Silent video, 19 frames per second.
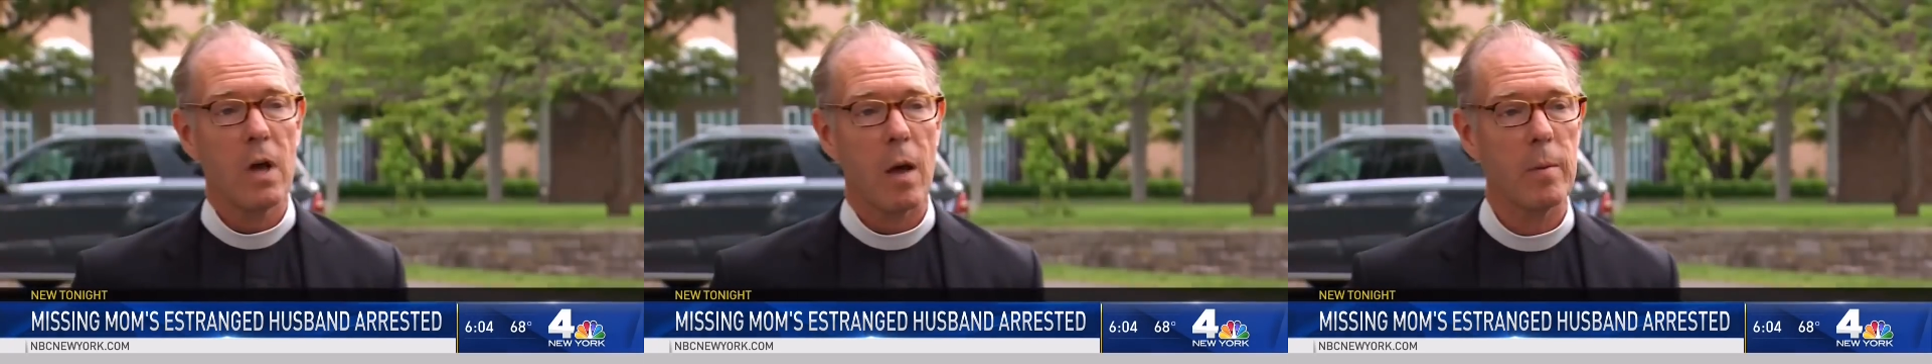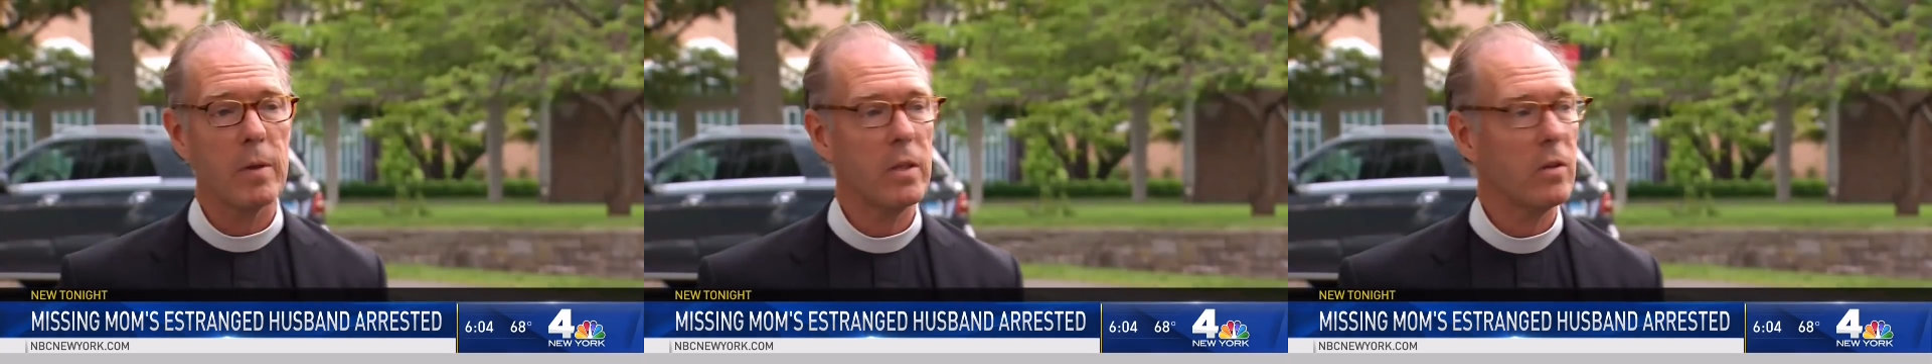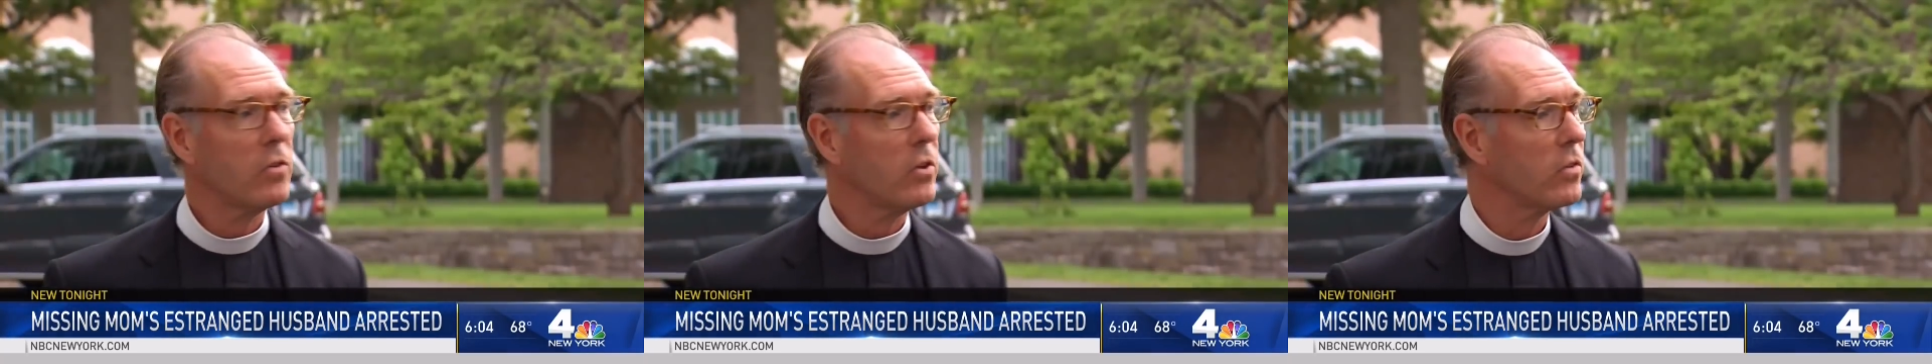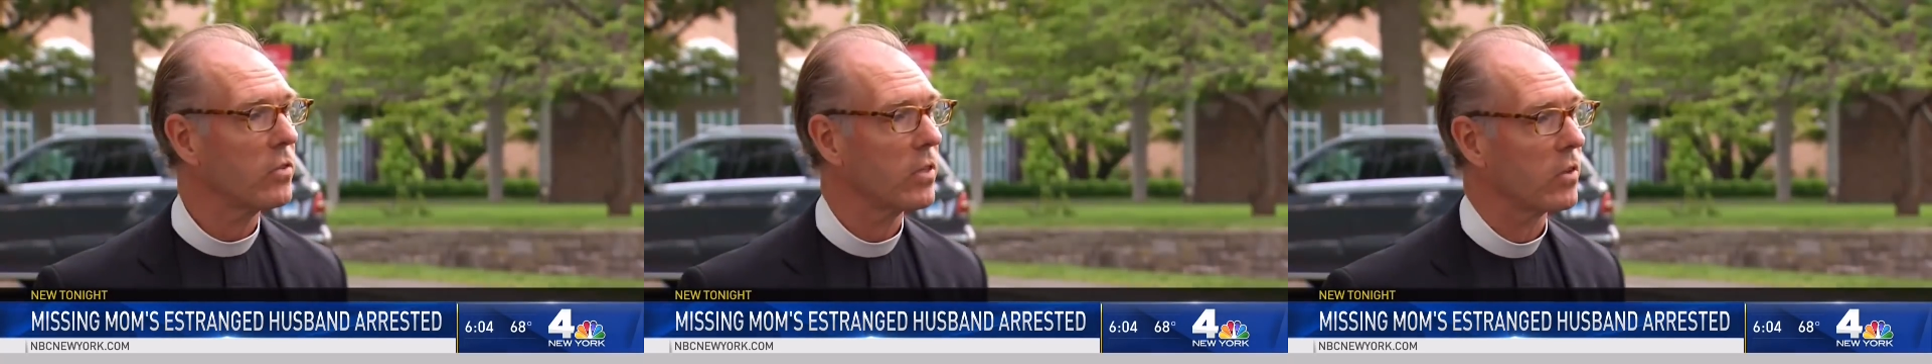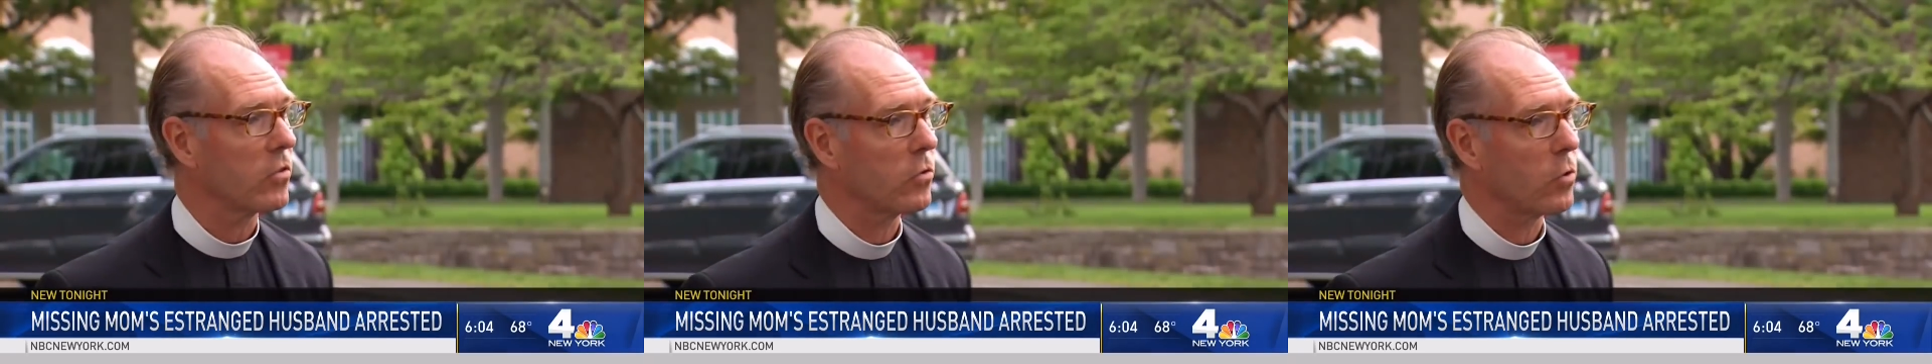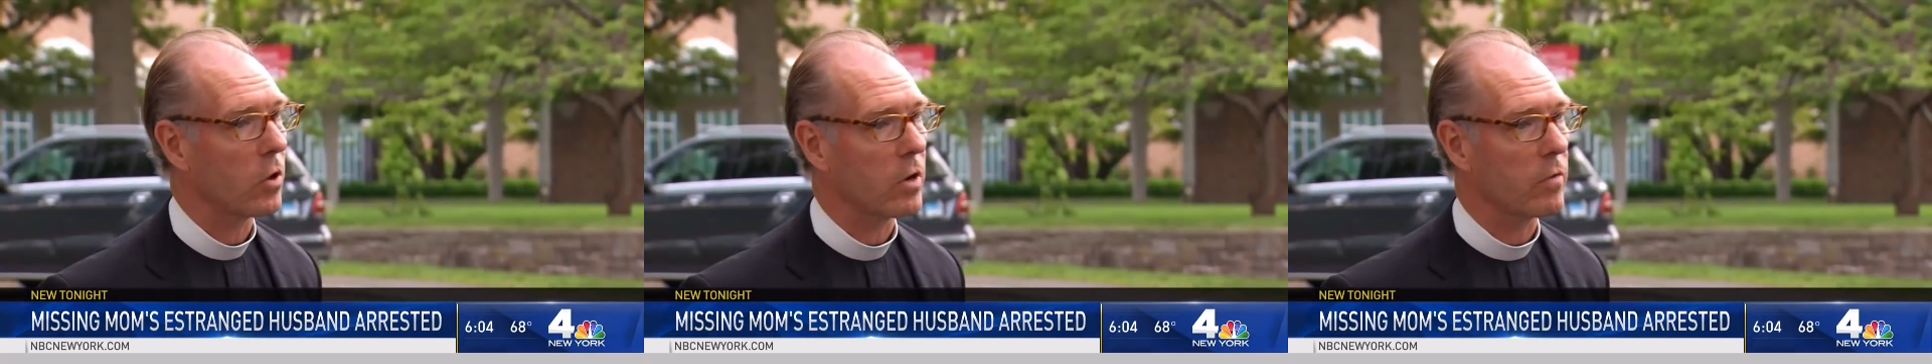I mean, this is
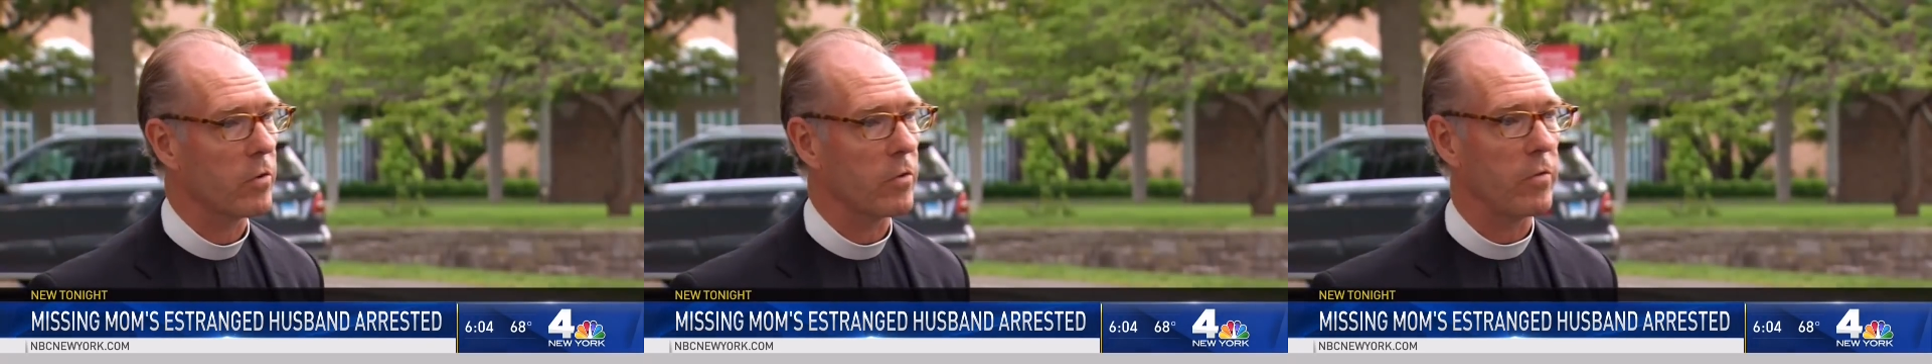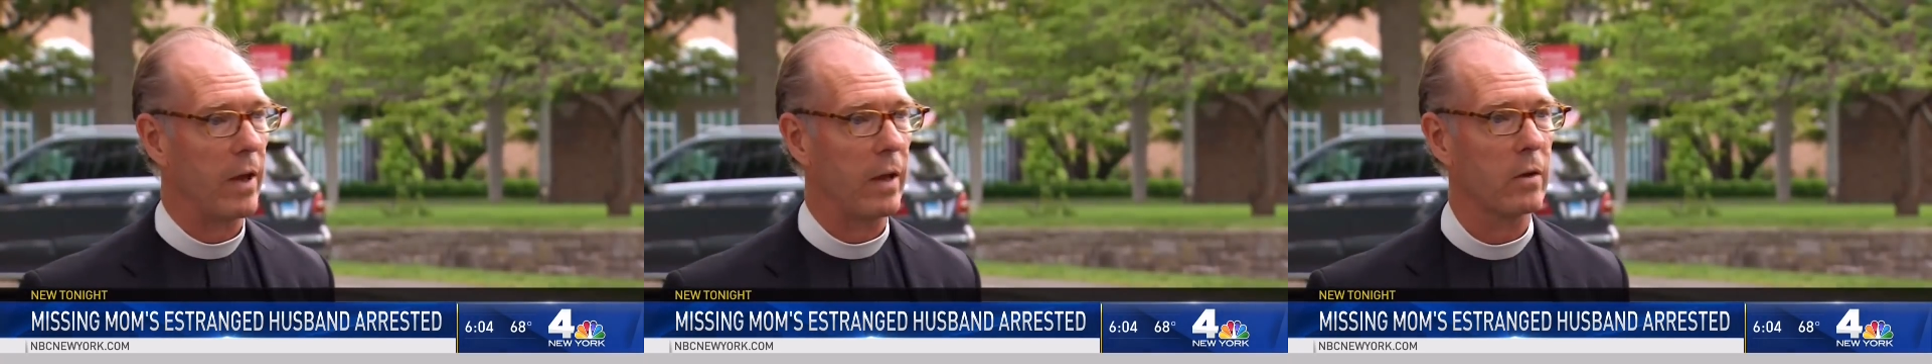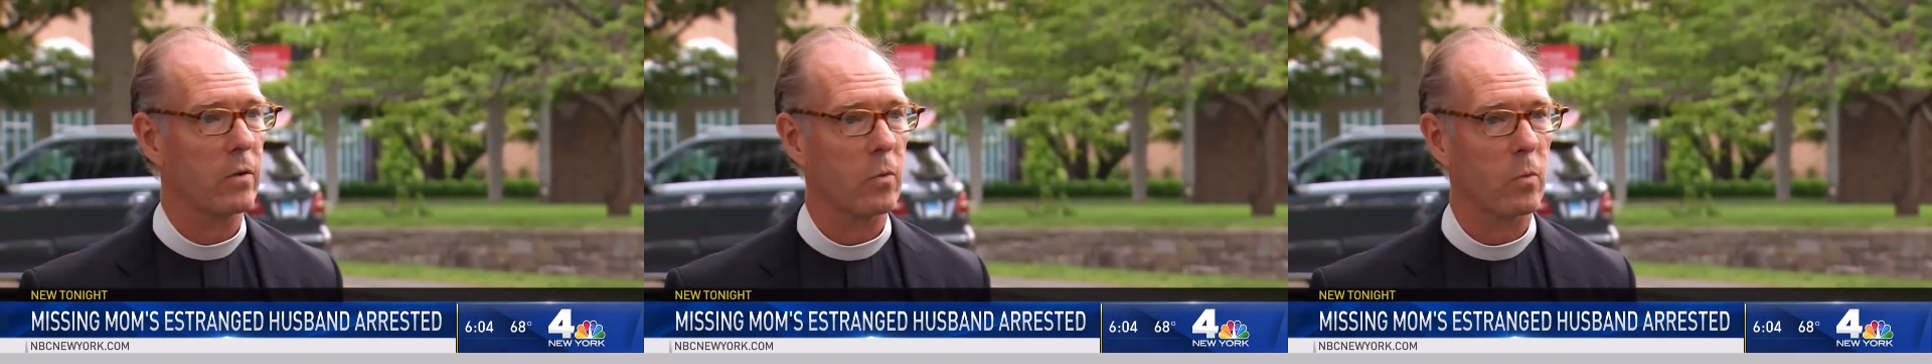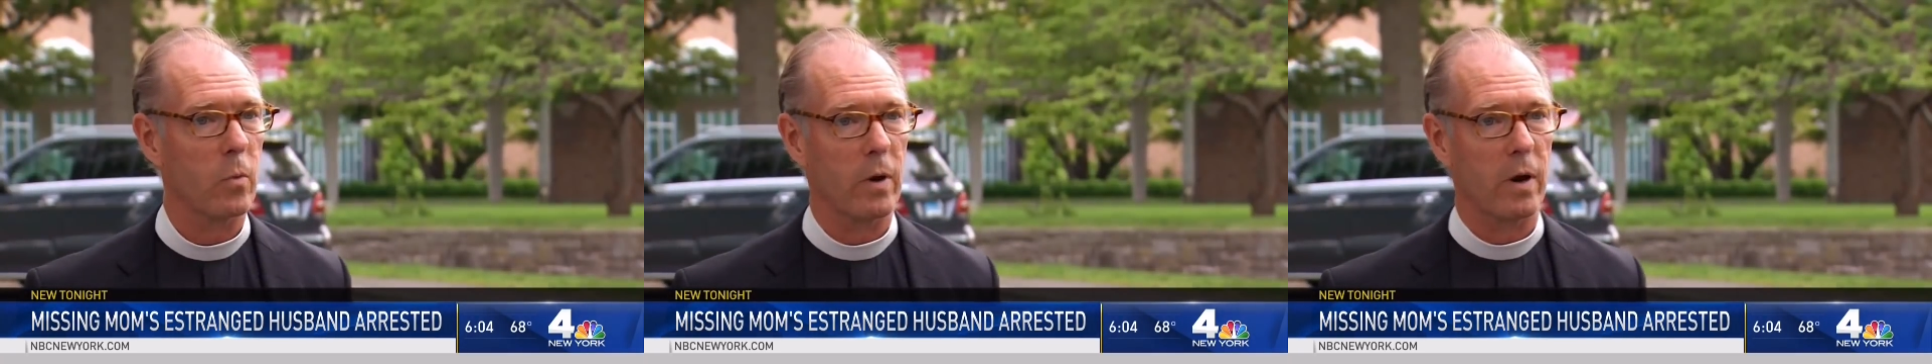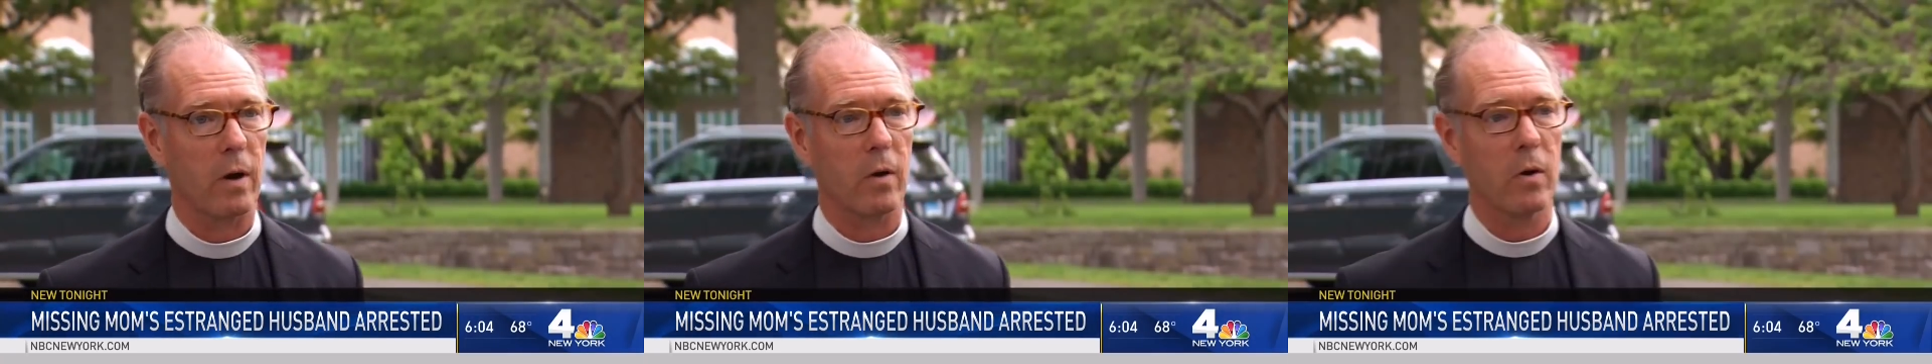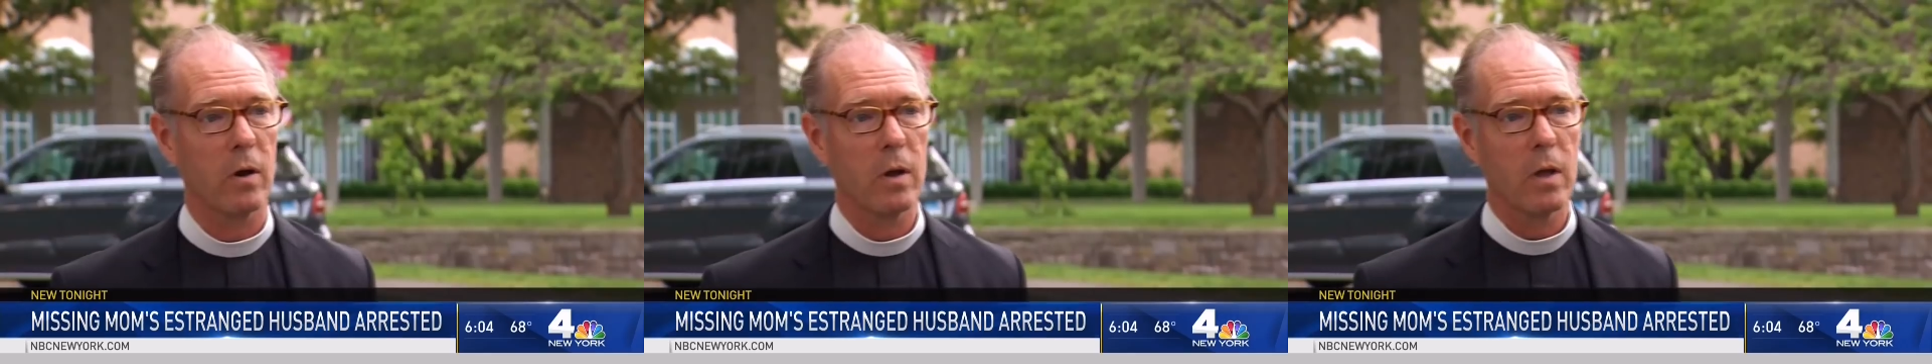the sort of event
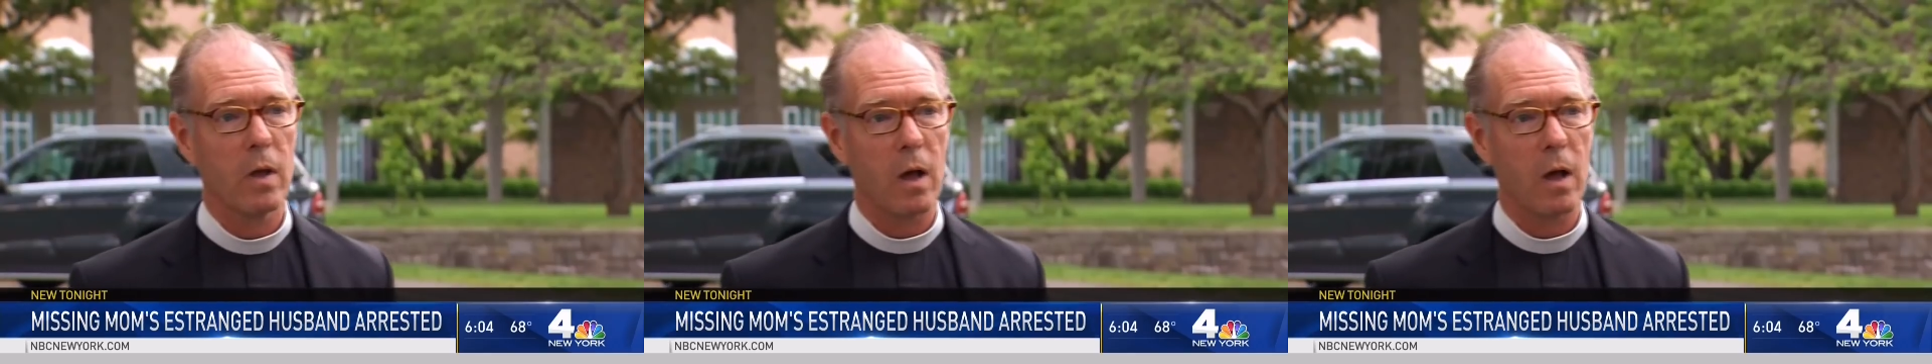where